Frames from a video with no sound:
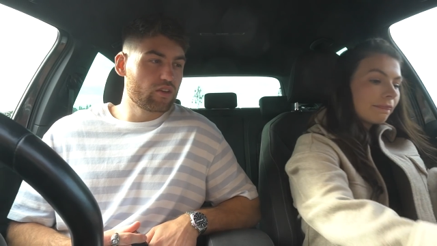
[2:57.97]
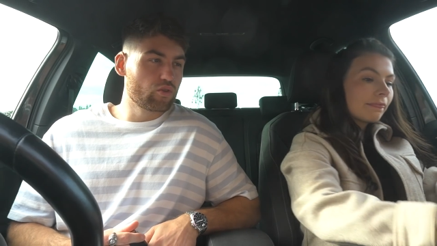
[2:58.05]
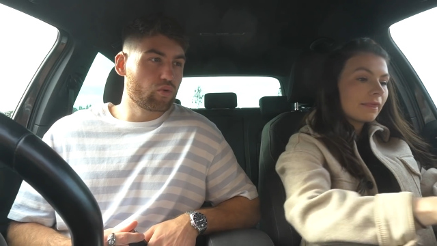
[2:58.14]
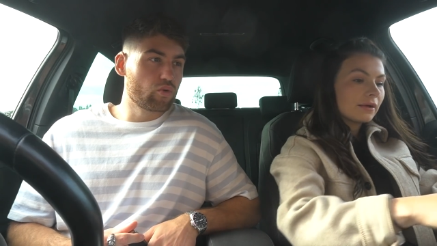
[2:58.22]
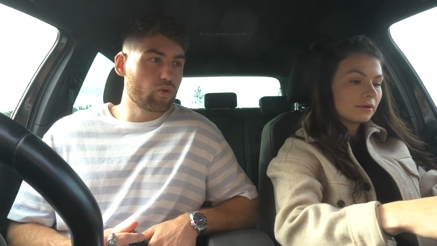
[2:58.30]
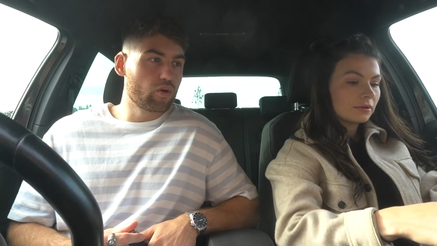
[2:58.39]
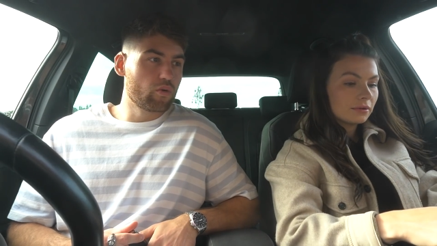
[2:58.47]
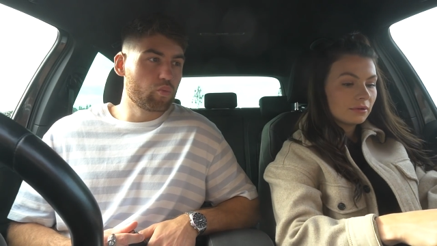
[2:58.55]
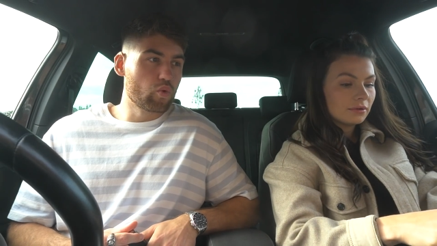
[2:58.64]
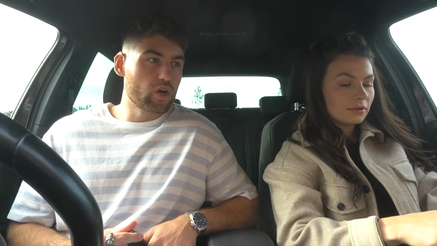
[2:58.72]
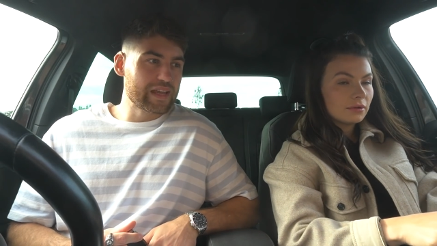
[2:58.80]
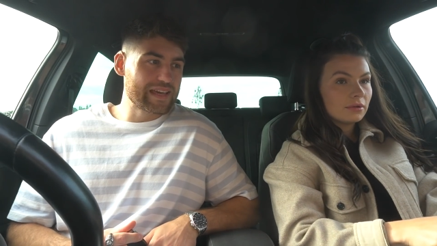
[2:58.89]
Speaker 1: your
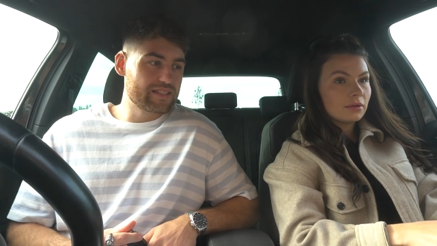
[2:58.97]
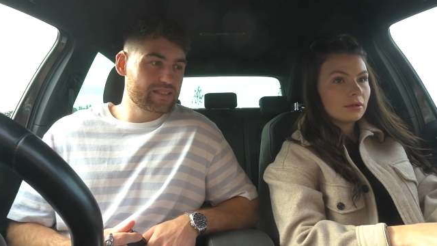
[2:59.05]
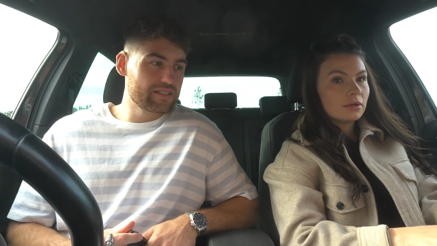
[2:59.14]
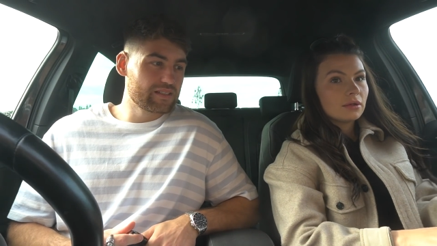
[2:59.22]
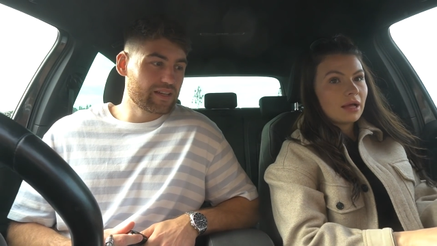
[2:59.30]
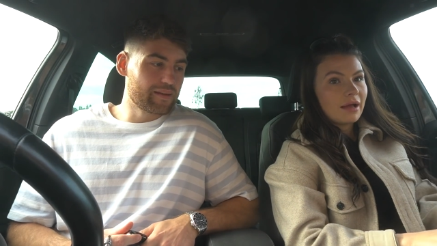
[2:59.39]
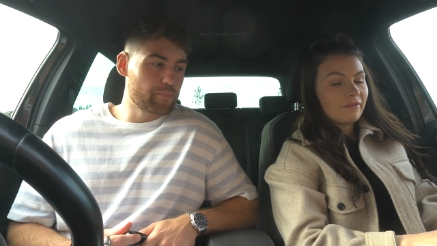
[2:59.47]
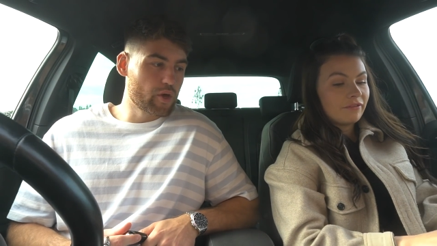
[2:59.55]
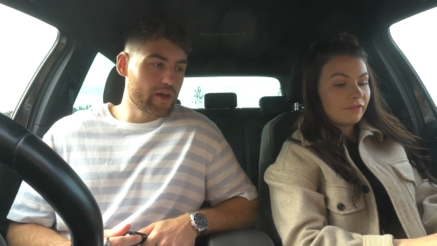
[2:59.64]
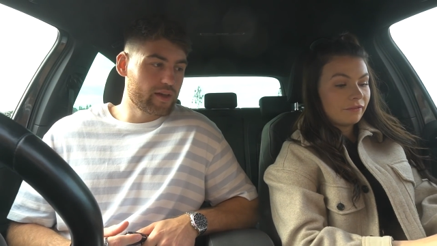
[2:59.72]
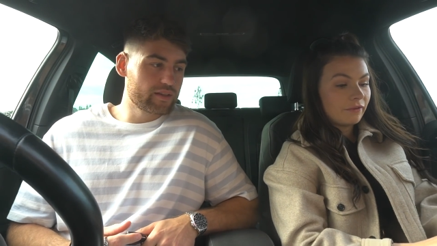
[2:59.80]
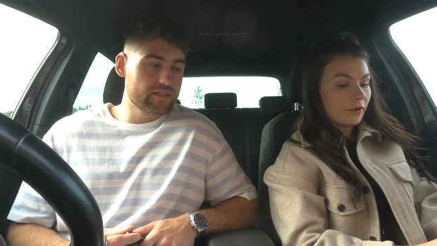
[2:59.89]
wallet and
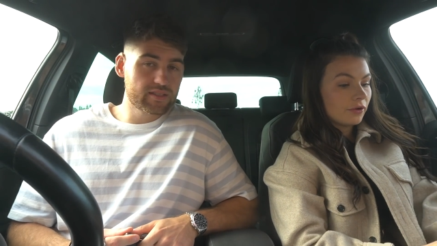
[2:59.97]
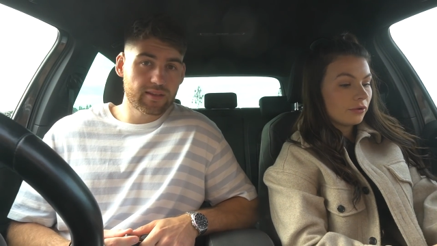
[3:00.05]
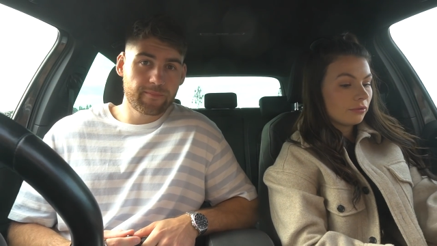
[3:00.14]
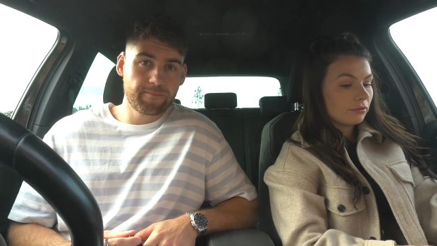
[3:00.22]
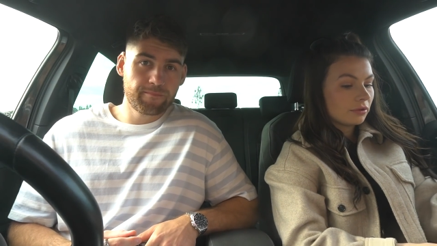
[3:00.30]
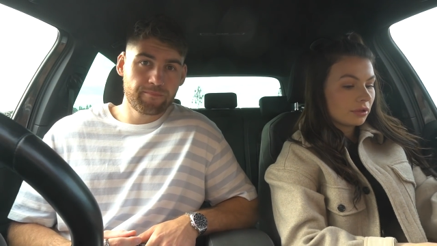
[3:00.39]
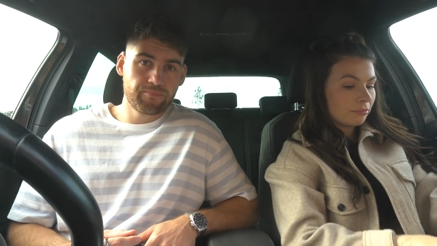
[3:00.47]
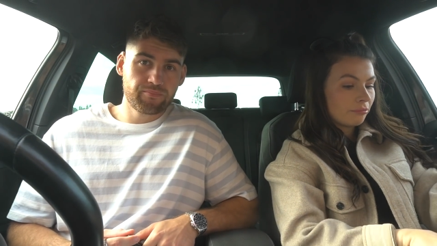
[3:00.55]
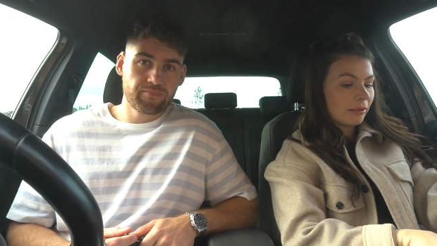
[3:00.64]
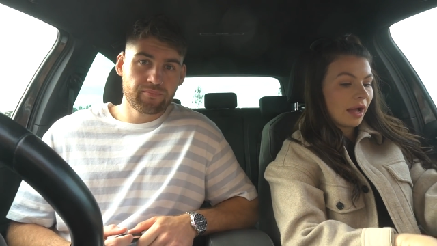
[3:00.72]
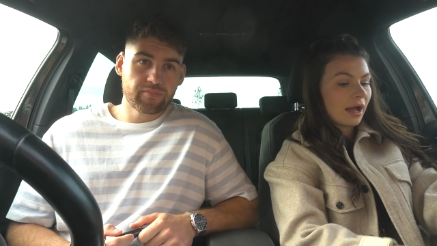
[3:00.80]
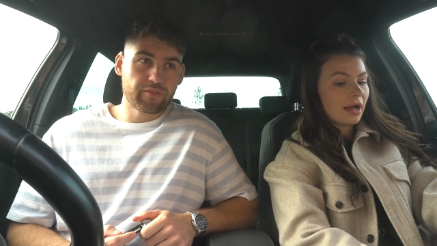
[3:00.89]
purse?
Speaker 2: Phone and
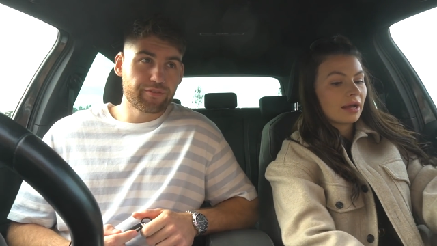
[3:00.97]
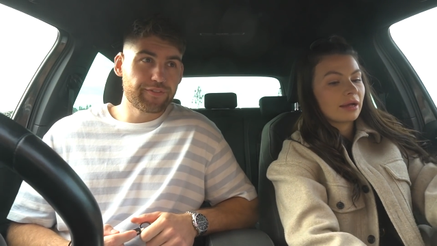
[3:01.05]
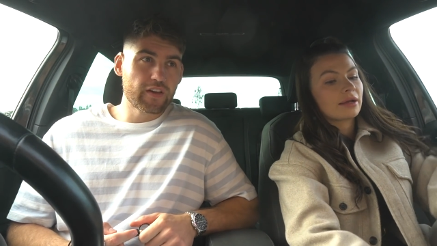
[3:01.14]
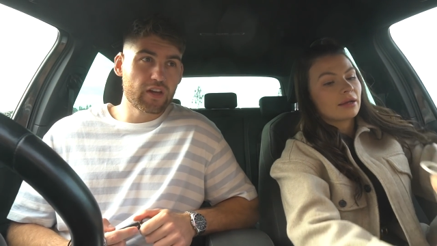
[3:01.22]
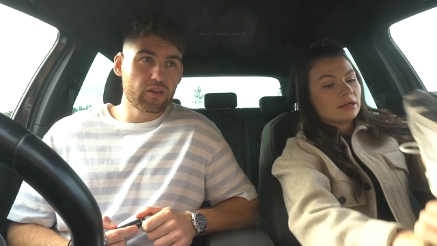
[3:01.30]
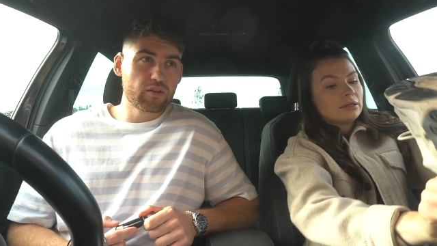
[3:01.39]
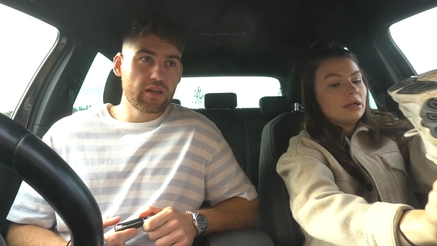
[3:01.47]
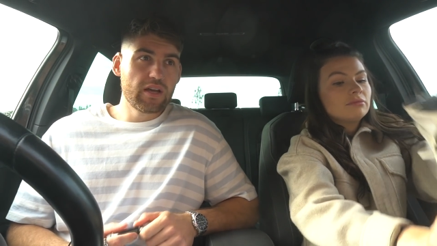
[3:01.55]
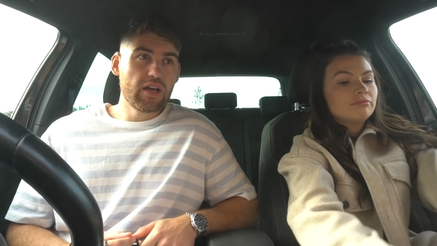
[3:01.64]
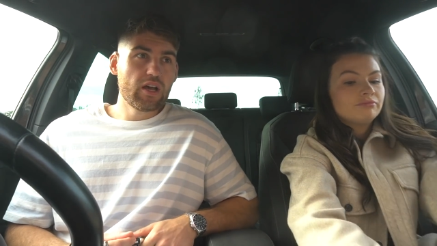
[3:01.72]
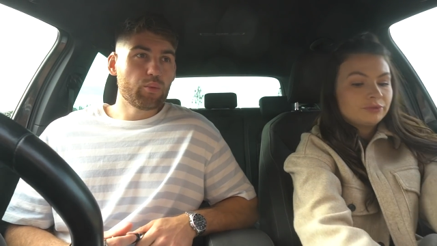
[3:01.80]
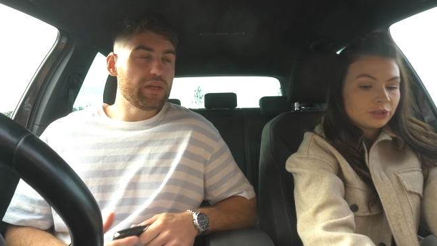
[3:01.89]
bag. And phone.
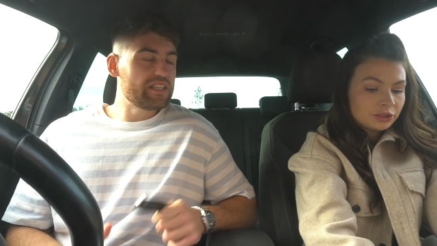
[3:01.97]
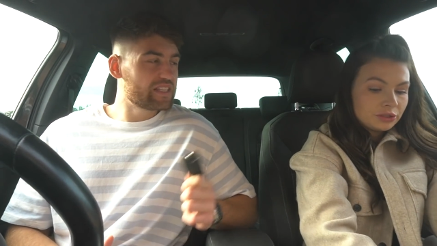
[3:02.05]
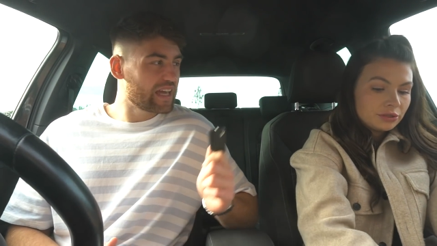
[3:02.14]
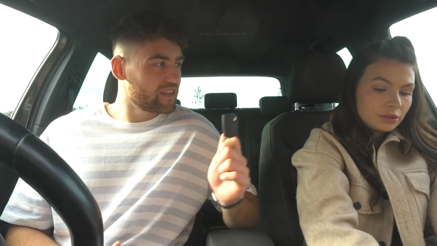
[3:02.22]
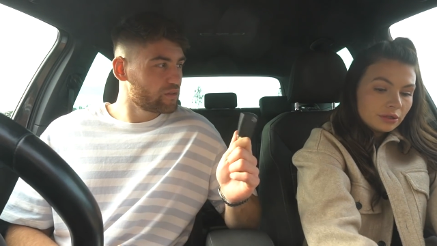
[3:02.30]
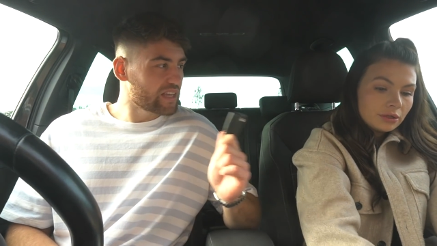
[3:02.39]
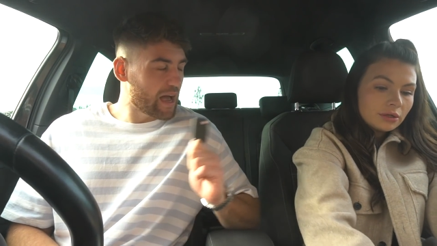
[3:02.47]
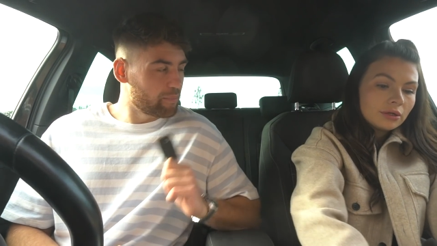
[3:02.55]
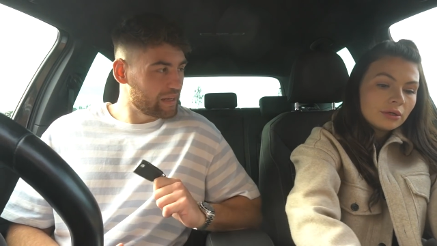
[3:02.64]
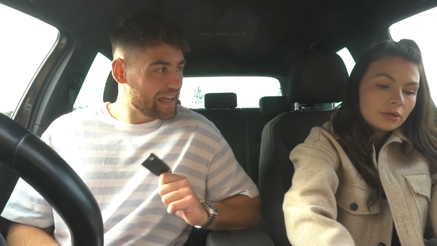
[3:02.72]
Speaker 1: And we need to get those Apple